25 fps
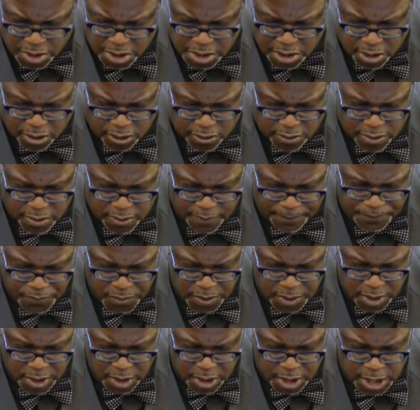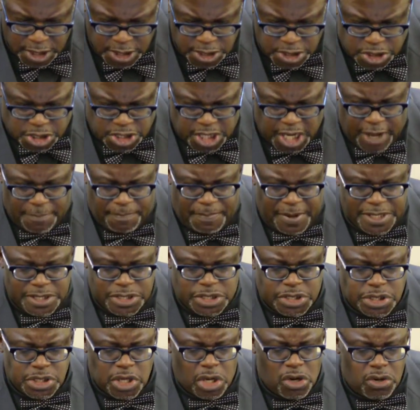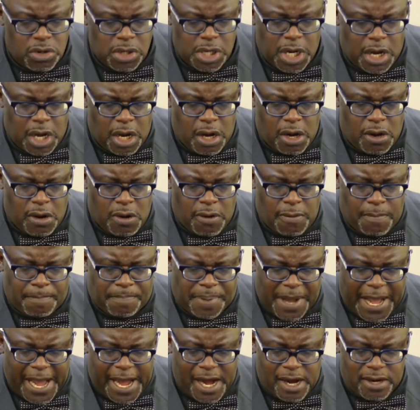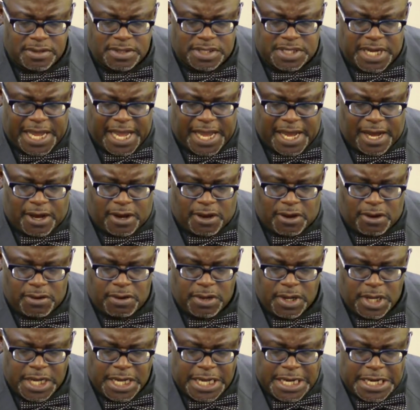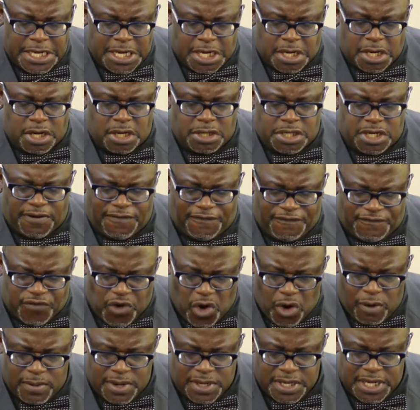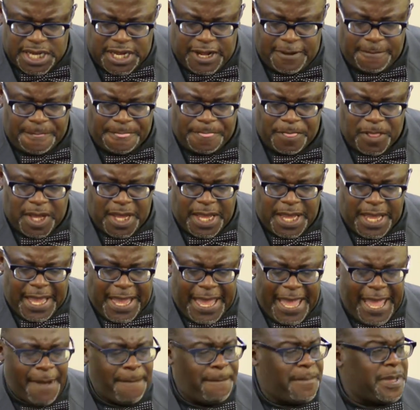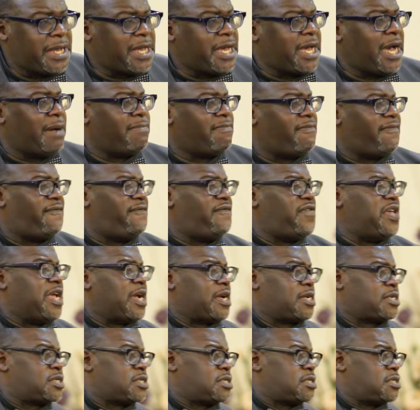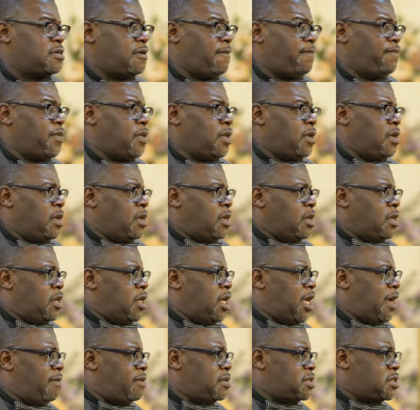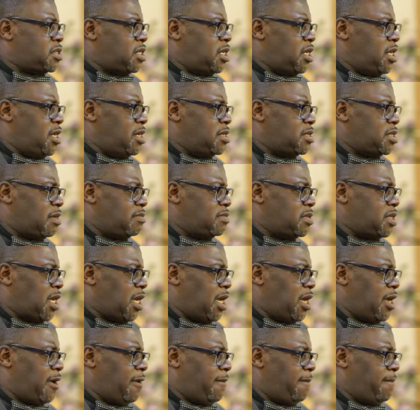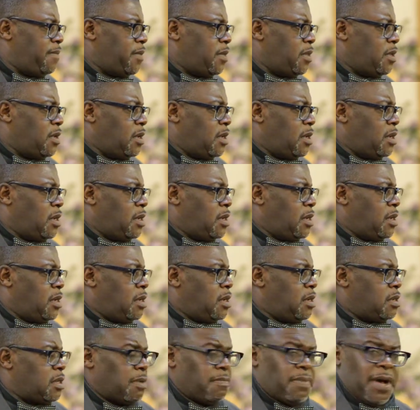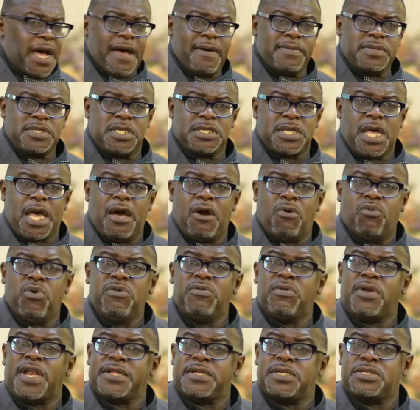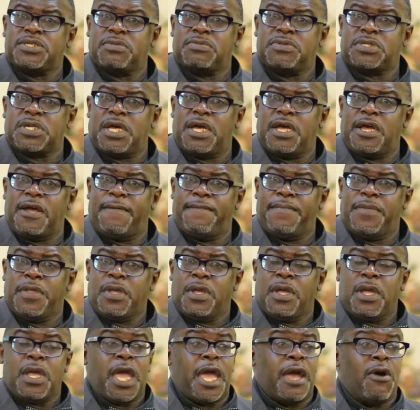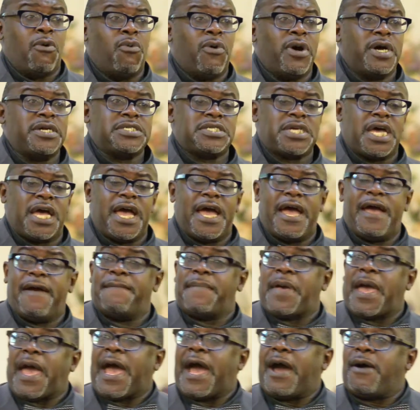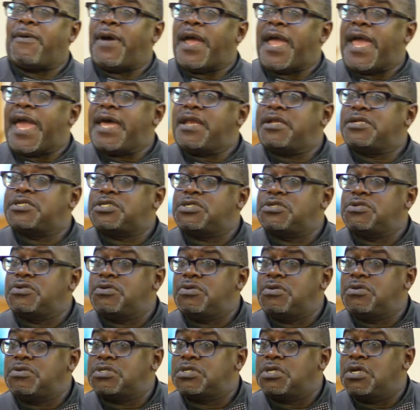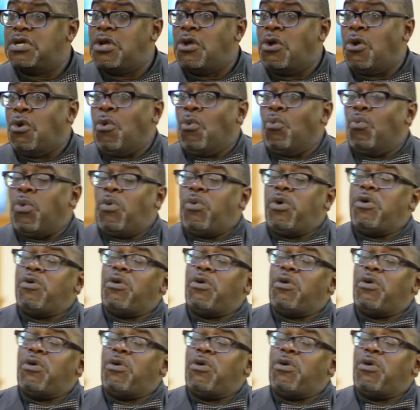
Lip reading: the other. She had been so long bowed down that her deformity had become fixed. You ever seen sometime? The Bible says how we were like that sometime. At one time, our attitudes, when we